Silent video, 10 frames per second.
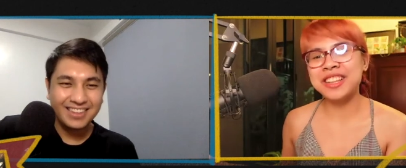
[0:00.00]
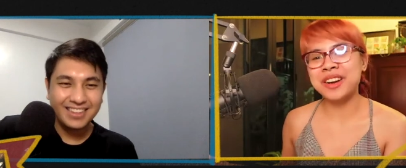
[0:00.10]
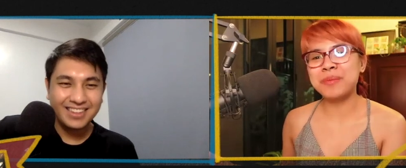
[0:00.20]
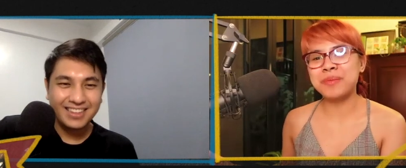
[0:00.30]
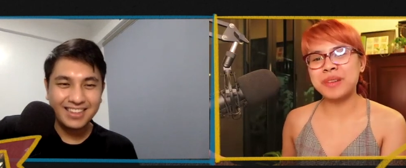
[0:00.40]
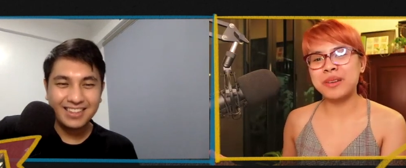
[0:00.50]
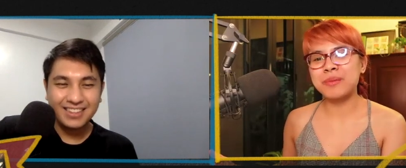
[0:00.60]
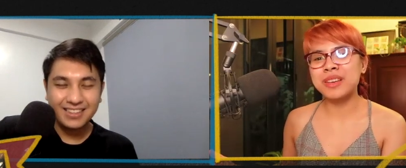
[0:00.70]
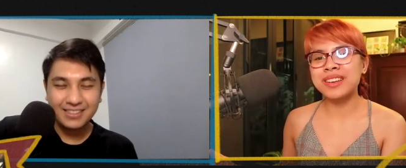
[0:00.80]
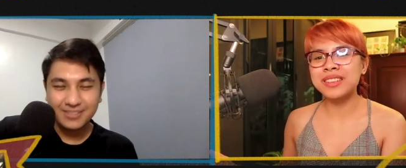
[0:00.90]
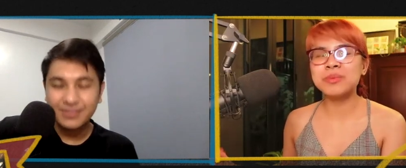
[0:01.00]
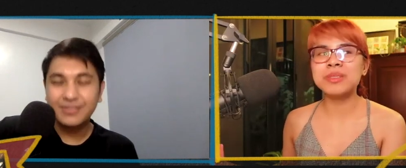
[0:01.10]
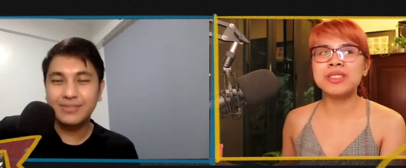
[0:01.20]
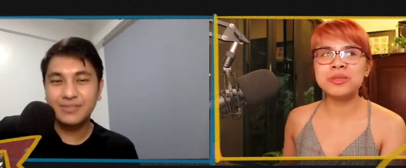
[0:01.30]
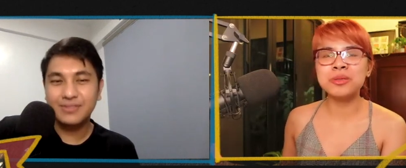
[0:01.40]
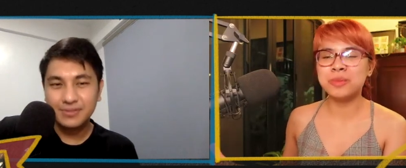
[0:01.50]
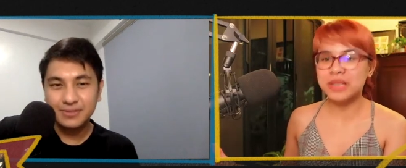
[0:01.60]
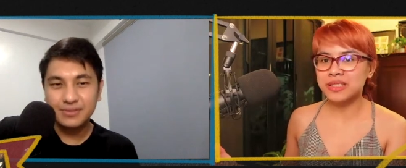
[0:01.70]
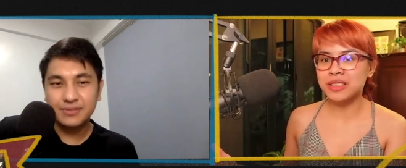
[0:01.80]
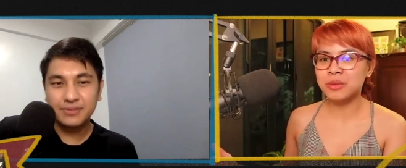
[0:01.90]
Speaker 1: up, um, because we do miss the
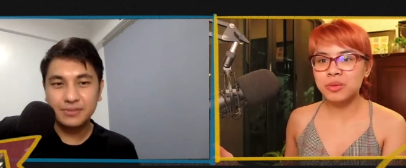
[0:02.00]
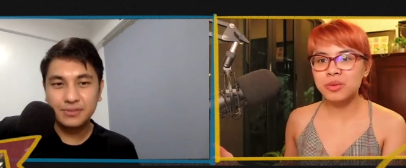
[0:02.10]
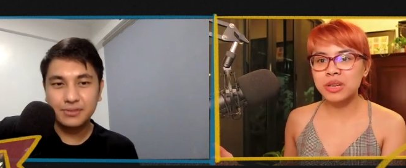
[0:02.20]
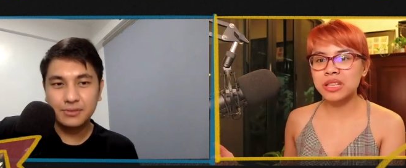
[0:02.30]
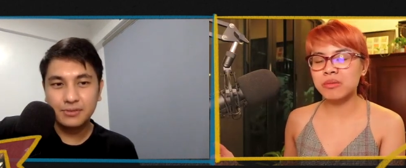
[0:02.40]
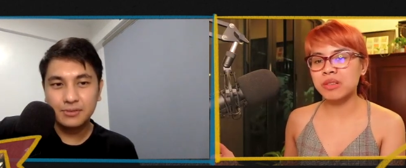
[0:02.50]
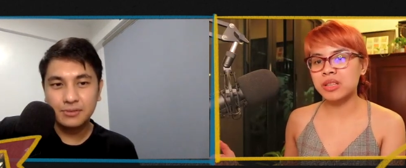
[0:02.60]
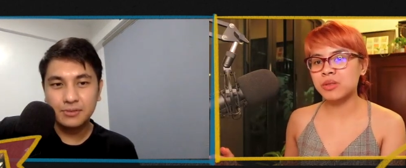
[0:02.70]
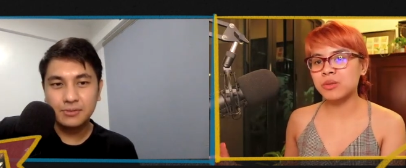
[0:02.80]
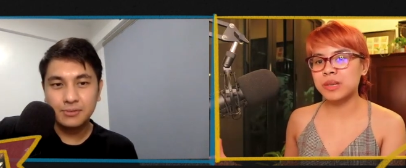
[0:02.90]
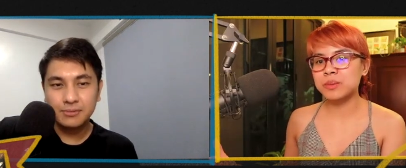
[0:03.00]
community, we do miss